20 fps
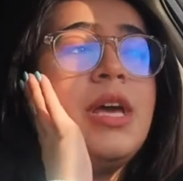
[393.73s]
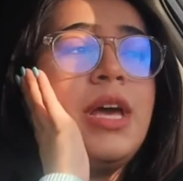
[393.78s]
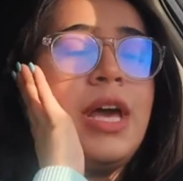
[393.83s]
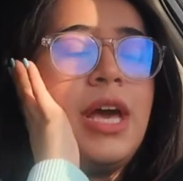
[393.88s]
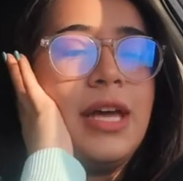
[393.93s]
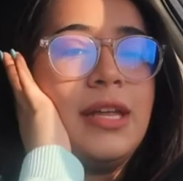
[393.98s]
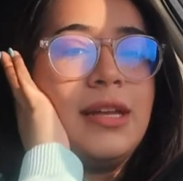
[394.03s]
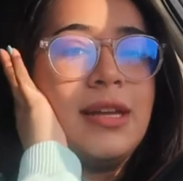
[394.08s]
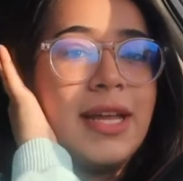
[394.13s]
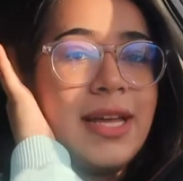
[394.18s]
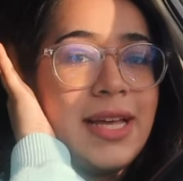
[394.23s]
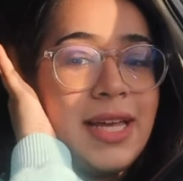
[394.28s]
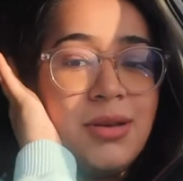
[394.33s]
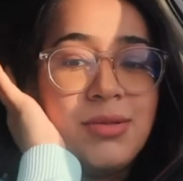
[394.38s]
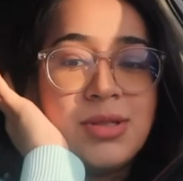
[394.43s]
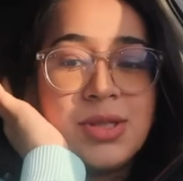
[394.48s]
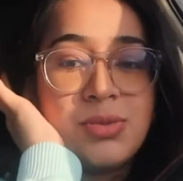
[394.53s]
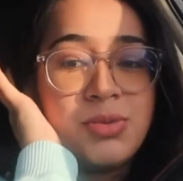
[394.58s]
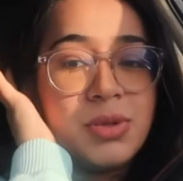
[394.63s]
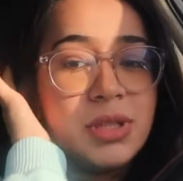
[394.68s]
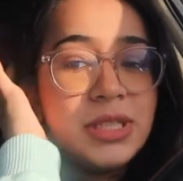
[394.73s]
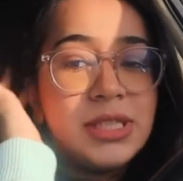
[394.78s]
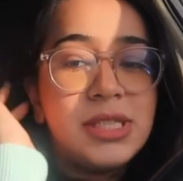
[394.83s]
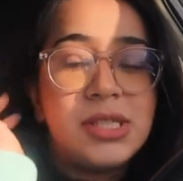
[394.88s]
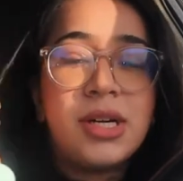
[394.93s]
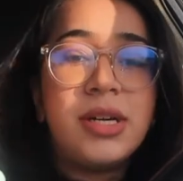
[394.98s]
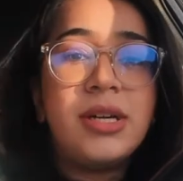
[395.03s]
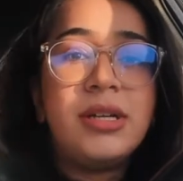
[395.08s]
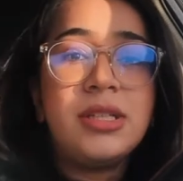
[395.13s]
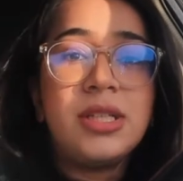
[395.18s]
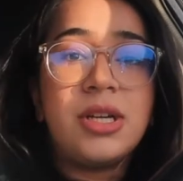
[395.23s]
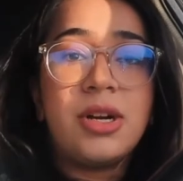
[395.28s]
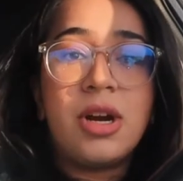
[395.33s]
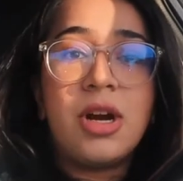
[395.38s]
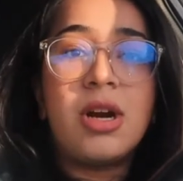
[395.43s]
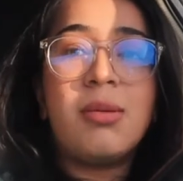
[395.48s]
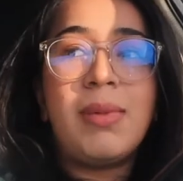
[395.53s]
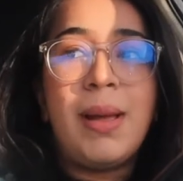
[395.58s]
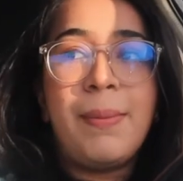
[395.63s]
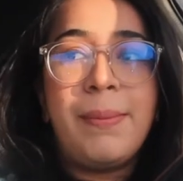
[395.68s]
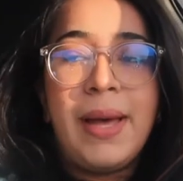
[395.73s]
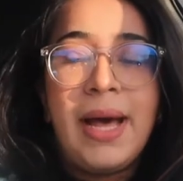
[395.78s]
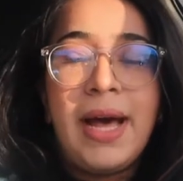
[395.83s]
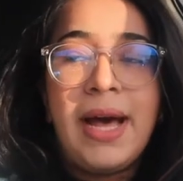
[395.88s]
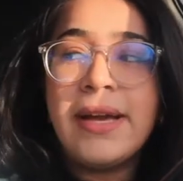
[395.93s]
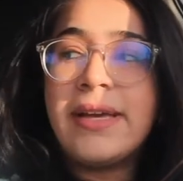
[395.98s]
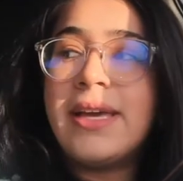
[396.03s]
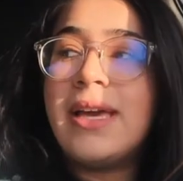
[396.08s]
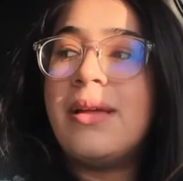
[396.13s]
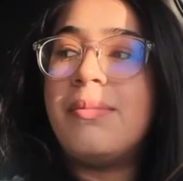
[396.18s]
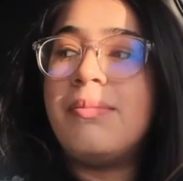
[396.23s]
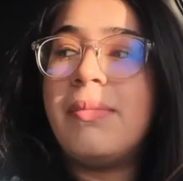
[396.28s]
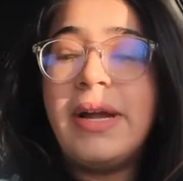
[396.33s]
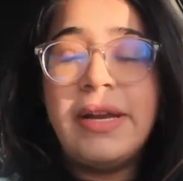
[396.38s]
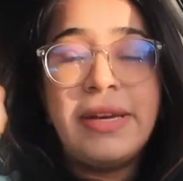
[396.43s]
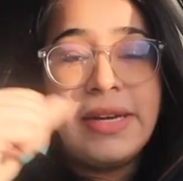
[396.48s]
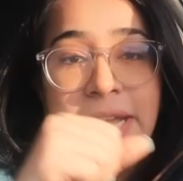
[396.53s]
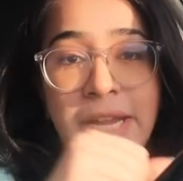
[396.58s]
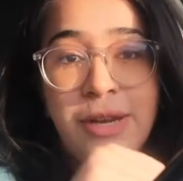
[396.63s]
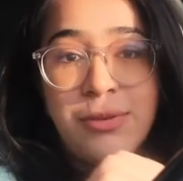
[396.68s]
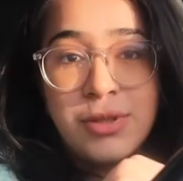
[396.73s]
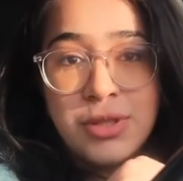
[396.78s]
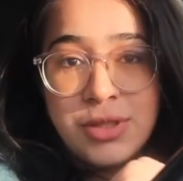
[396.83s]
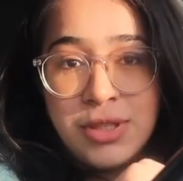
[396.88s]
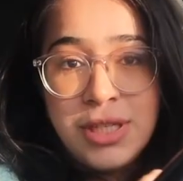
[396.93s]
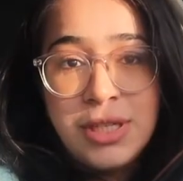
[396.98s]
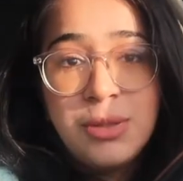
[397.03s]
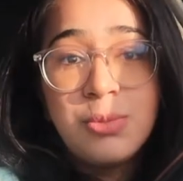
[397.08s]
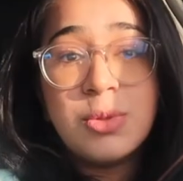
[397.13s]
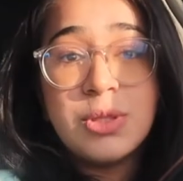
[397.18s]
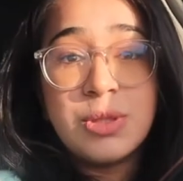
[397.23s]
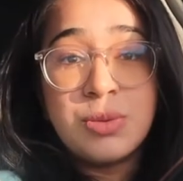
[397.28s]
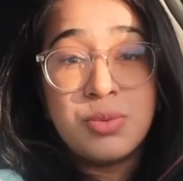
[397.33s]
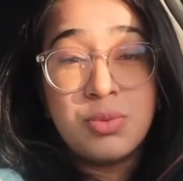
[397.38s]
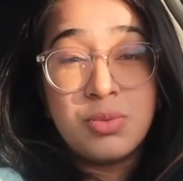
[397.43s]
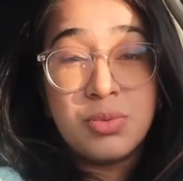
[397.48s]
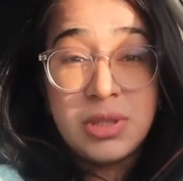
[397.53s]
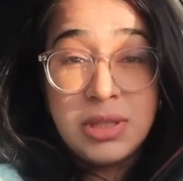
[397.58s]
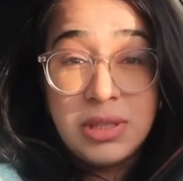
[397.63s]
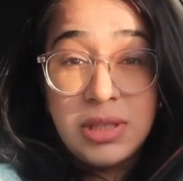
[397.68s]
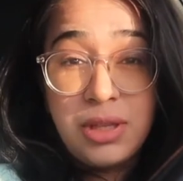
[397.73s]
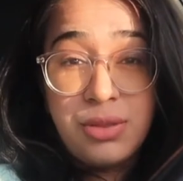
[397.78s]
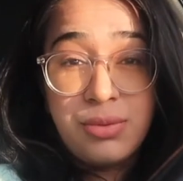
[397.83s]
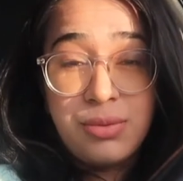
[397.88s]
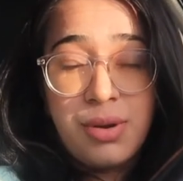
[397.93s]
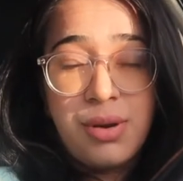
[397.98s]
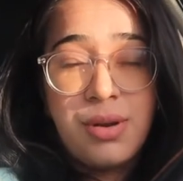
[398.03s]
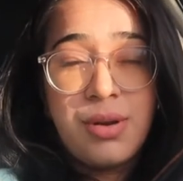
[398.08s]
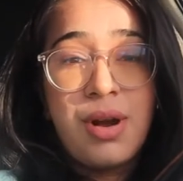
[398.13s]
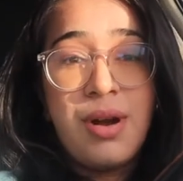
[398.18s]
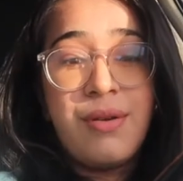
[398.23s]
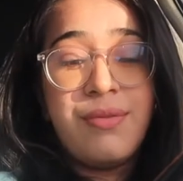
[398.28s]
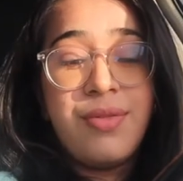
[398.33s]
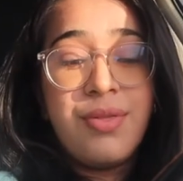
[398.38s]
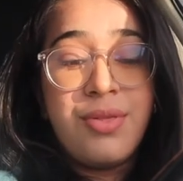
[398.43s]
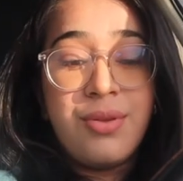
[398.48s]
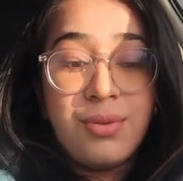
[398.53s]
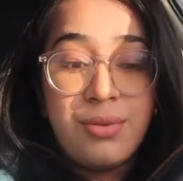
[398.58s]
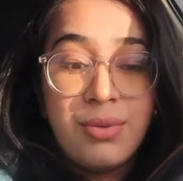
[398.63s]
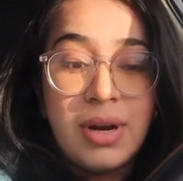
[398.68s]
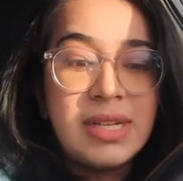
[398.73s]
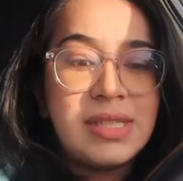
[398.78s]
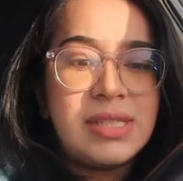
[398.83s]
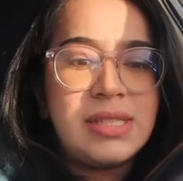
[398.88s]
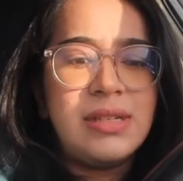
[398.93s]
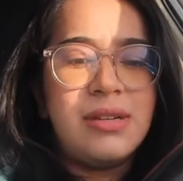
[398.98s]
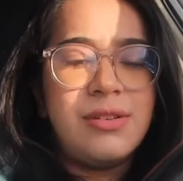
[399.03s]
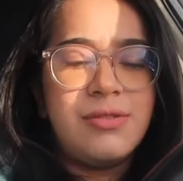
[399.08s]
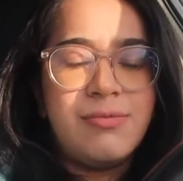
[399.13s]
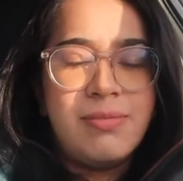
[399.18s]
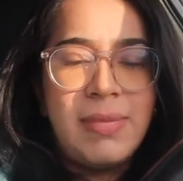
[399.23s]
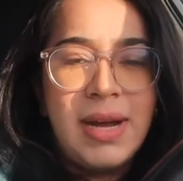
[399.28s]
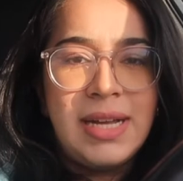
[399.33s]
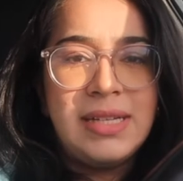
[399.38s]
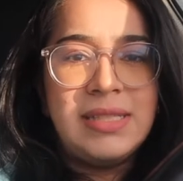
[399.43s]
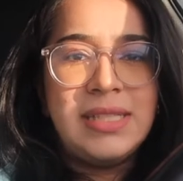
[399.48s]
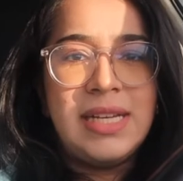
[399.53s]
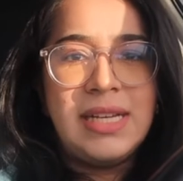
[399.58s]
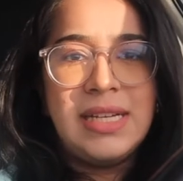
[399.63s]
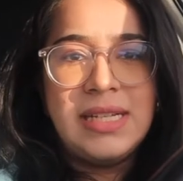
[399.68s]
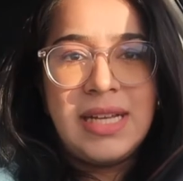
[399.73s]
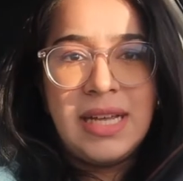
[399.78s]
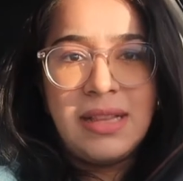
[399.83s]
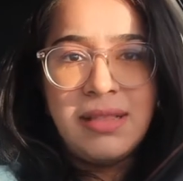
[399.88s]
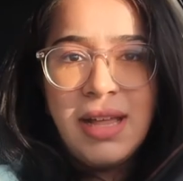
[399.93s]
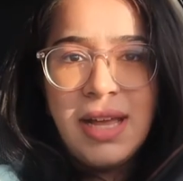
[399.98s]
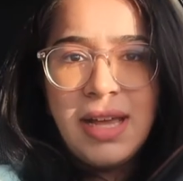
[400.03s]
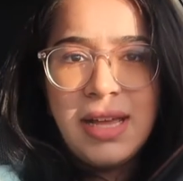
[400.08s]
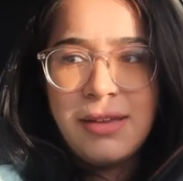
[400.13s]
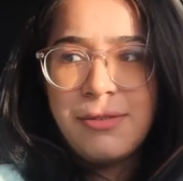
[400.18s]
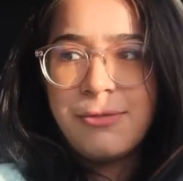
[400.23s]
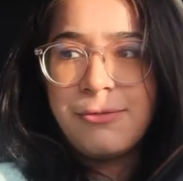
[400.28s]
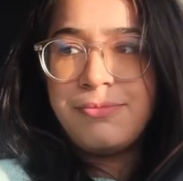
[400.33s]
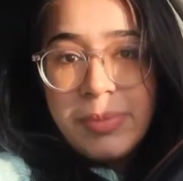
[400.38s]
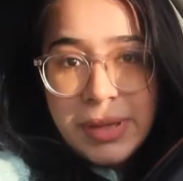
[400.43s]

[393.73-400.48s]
and like it was really starting to hurt my back and my night routine was really throwing off the rest of my day-to-day life.